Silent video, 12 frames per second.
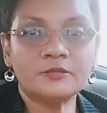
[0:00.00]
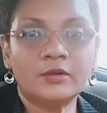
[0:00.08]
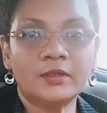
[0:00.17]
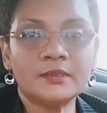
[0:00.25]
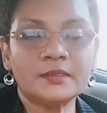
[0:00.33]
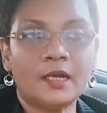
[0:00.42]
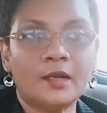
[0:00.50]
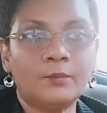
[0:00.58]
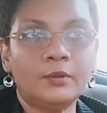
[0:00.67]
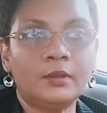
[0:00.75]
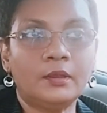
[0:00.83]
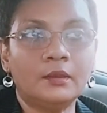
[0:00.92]
For
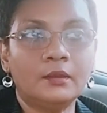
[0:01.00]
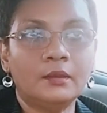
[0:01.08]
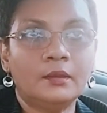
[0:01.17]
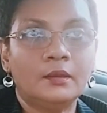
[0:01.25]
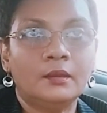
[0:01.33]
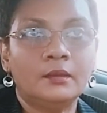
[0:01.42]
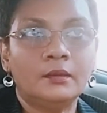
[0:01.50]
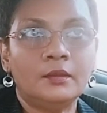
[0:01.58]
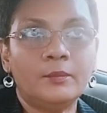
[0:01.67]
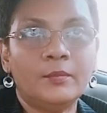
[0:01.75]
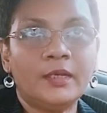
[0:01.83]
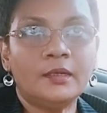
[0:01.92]
example,
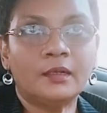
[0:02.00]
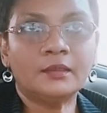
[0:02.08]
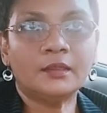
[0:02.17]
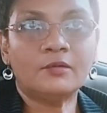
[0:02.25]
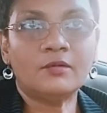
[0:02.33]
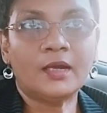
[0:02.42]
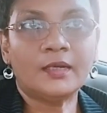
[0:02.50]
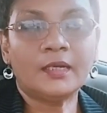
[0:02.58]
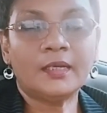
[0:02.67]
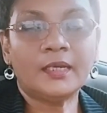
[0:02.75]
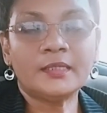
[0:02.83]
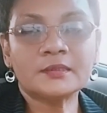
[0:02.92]
you may not have had a
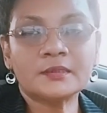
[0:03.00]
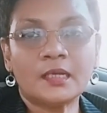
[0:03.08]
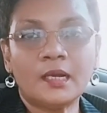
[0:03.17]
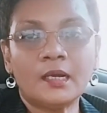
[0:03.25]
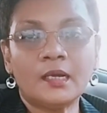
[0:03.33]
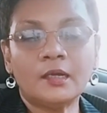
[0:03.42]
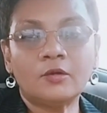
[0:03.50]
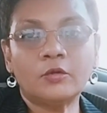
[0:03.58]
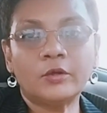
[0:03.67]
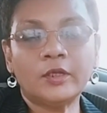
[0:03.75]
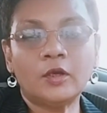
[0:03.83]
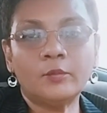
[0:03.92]
nice car
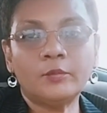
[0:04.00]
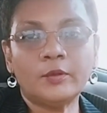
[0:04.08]
growing up.